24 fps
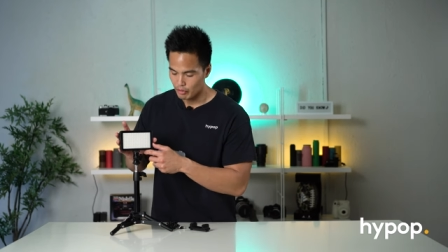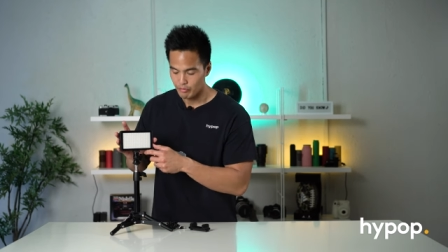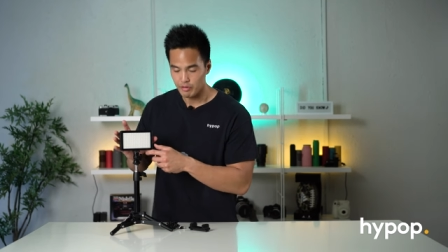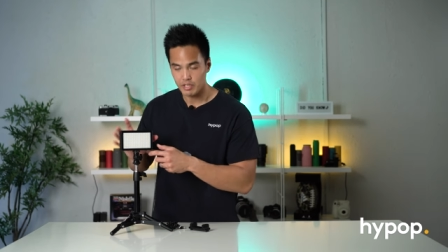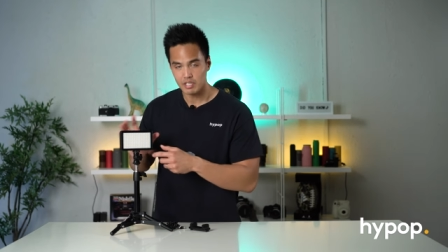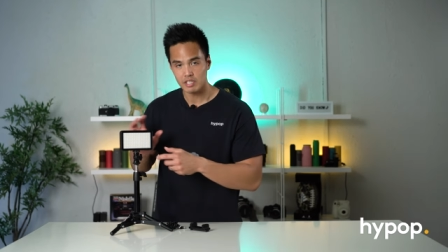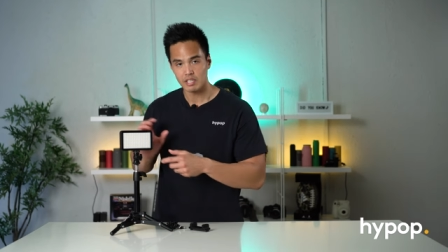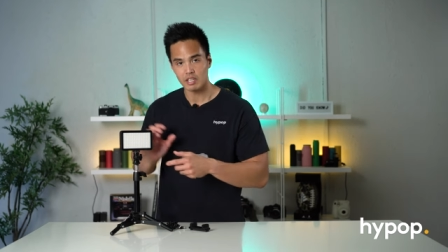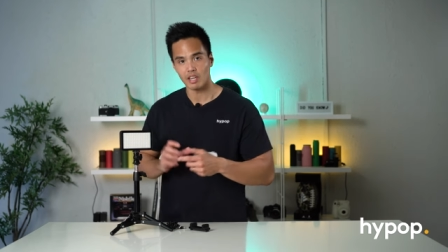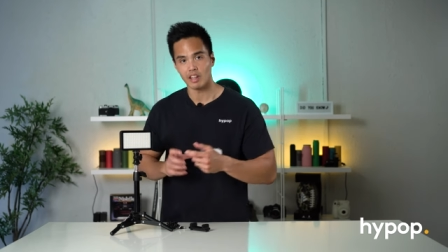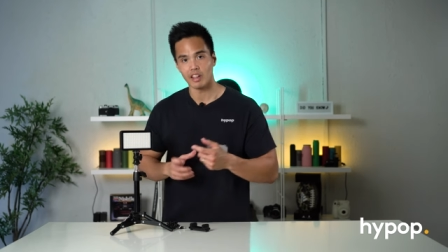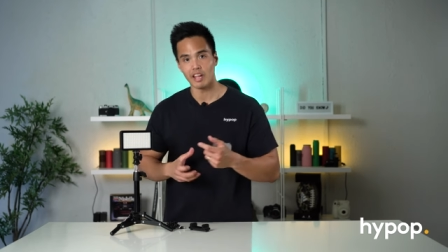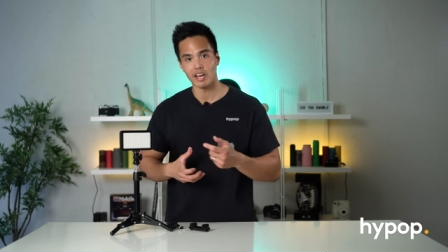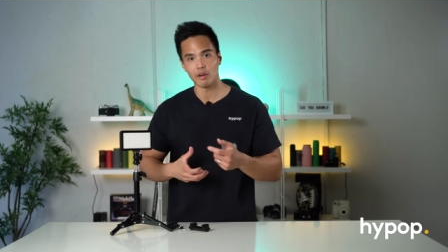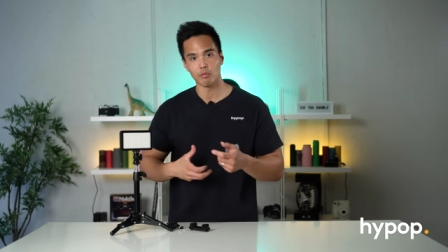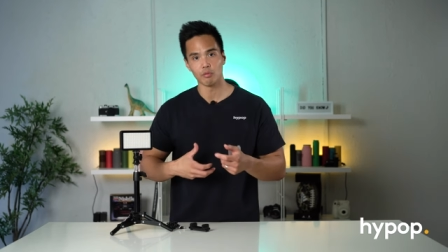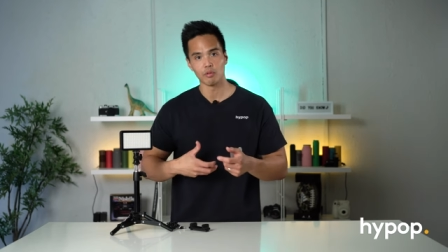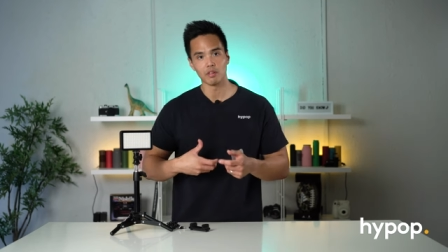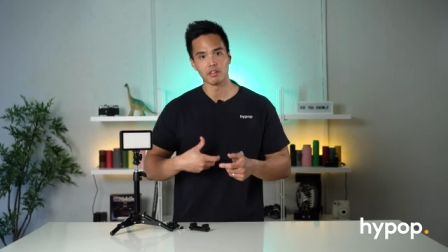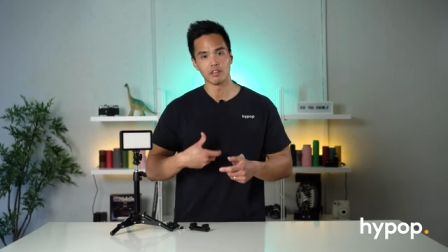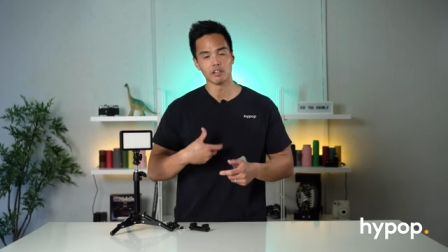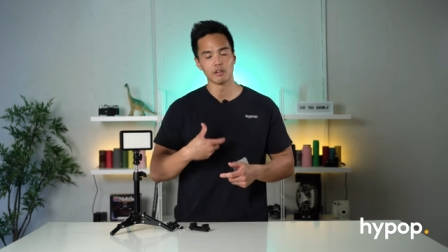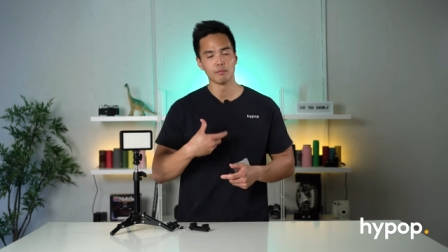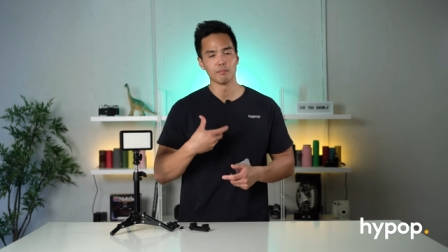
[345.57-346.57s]
obviously the light
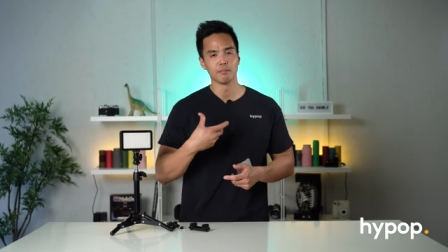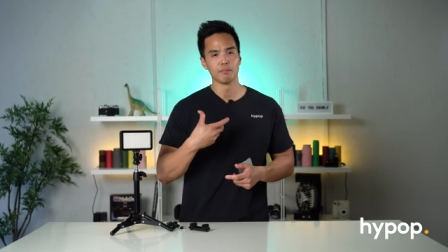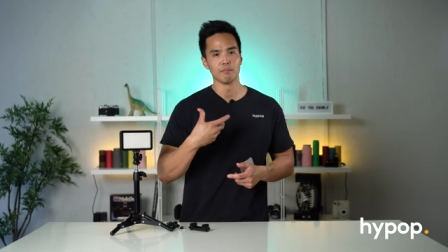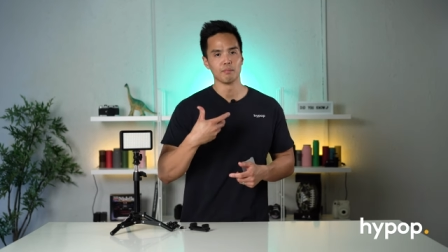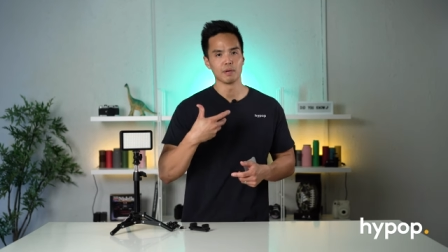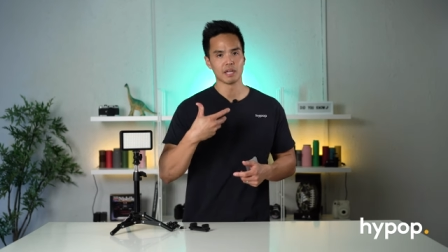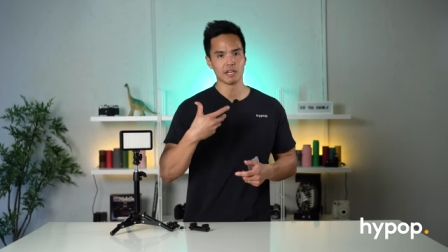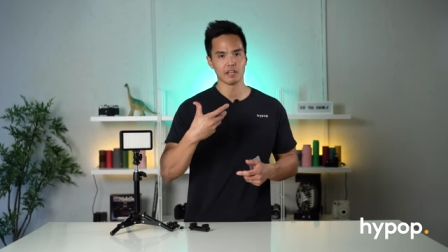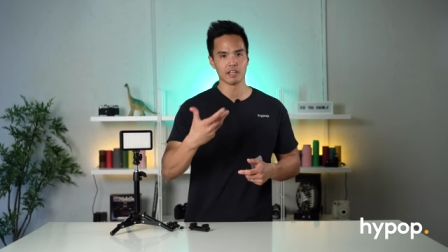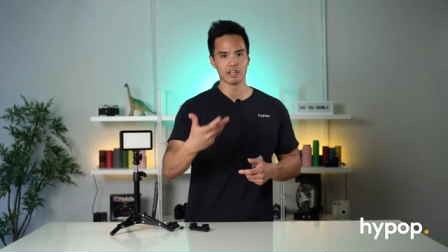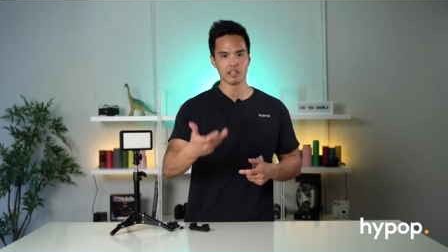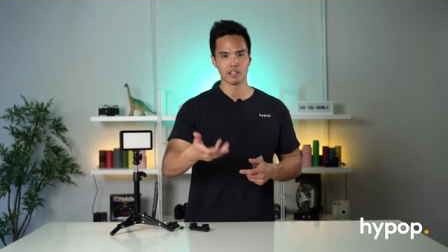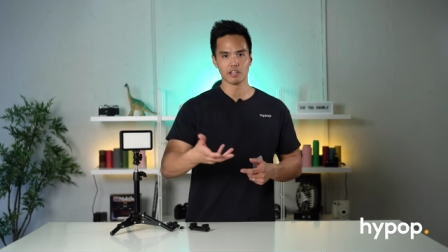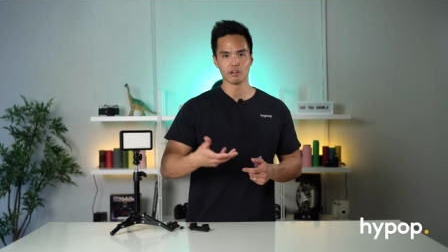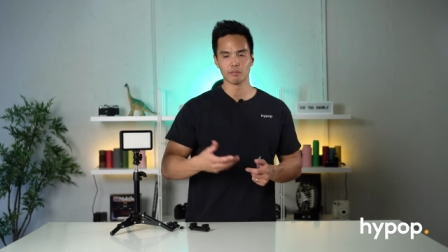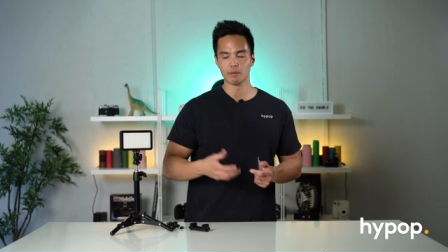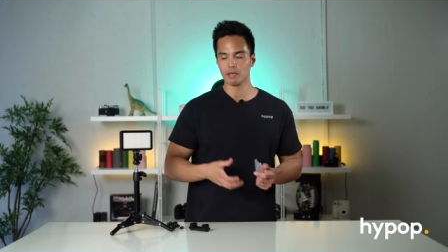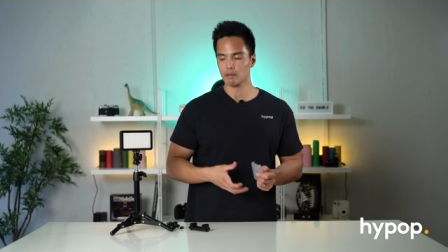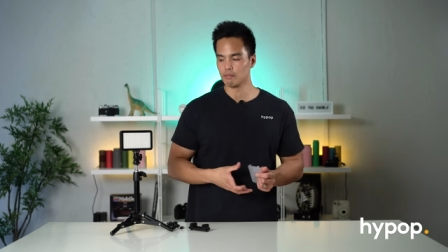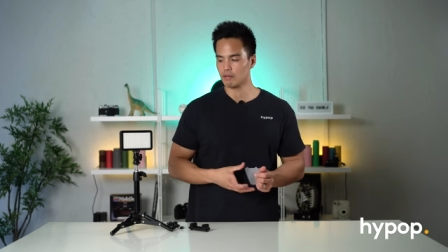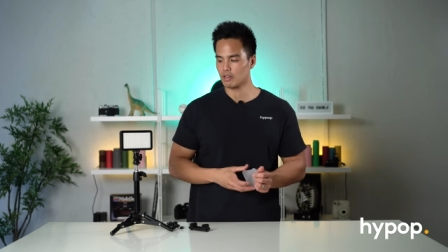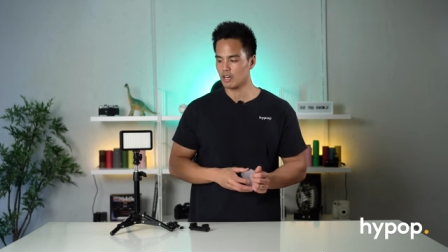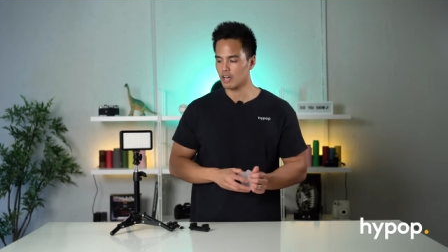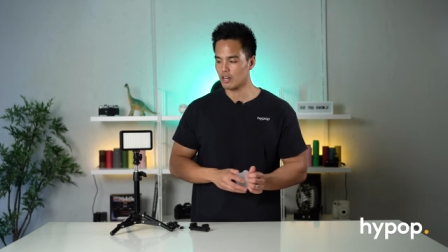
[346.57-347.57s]
will be a little
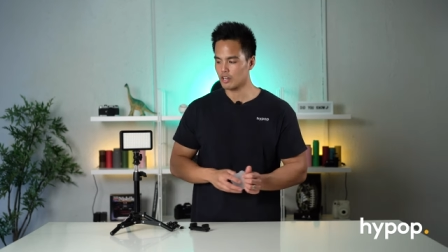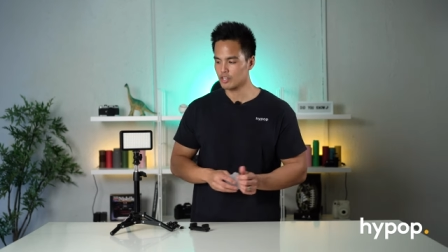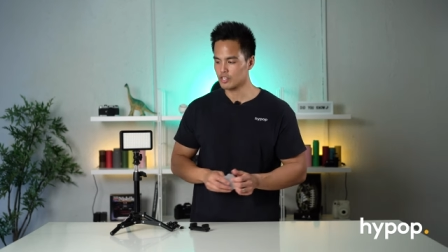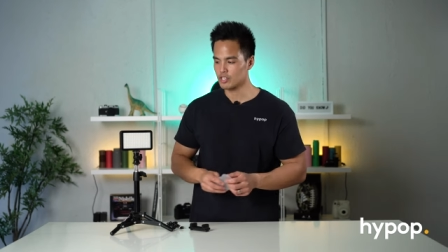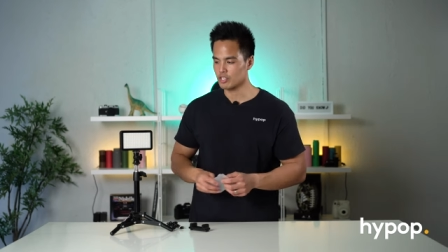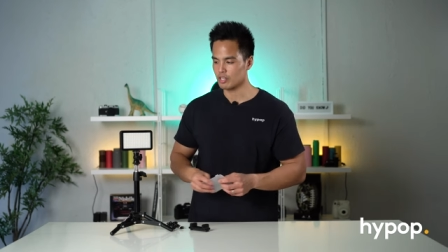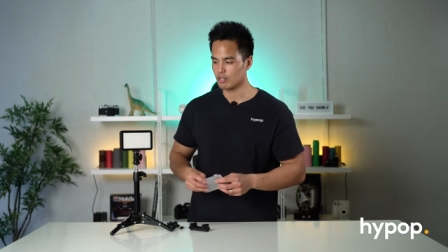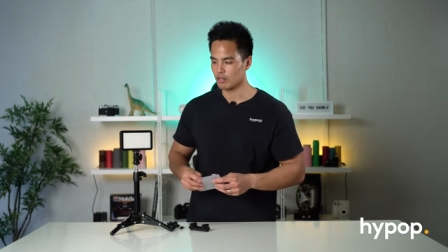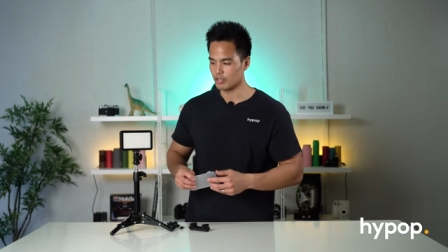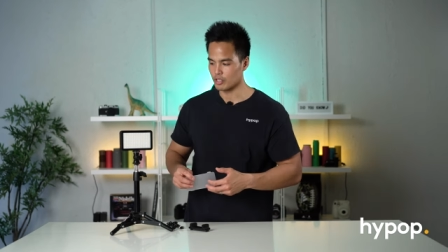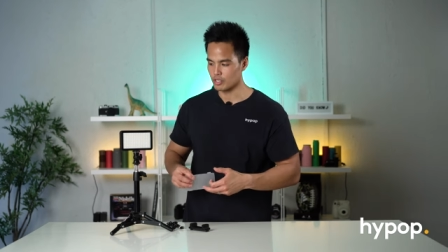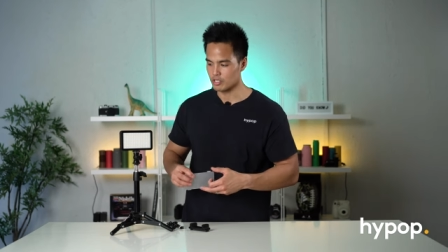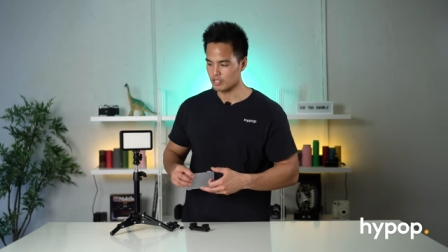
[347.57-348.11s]
bit harsher on